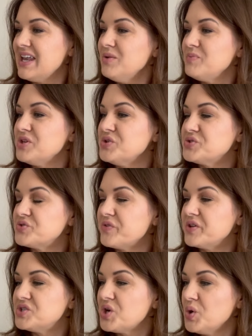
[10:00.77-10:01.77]
it be used for
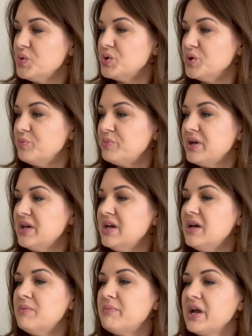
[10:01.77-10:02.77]
the toe loop?
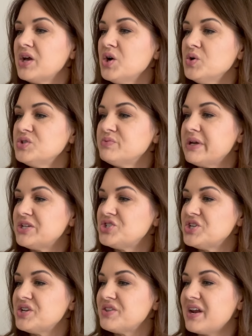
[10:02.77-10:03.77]
My coach
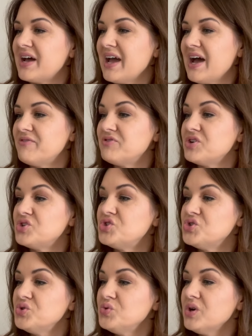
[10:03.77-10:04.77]
mentioned that I have
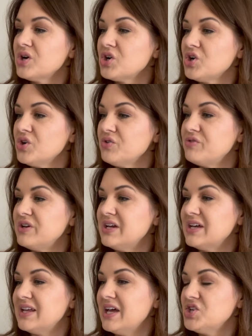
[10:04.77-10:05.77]
too curvy
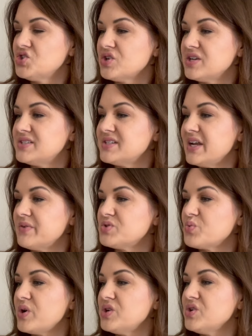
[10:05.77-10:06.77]
an entrance and I was
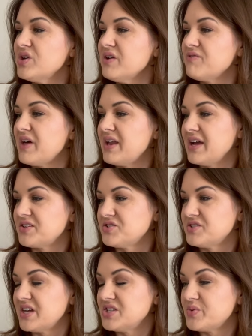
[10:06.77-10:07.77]
wondering if that
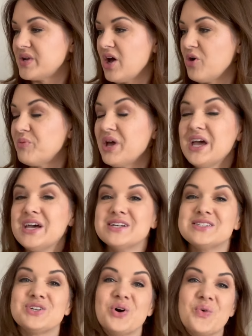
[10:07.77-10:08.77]
exercise would help.
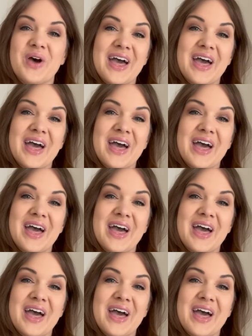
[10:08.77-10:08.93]
So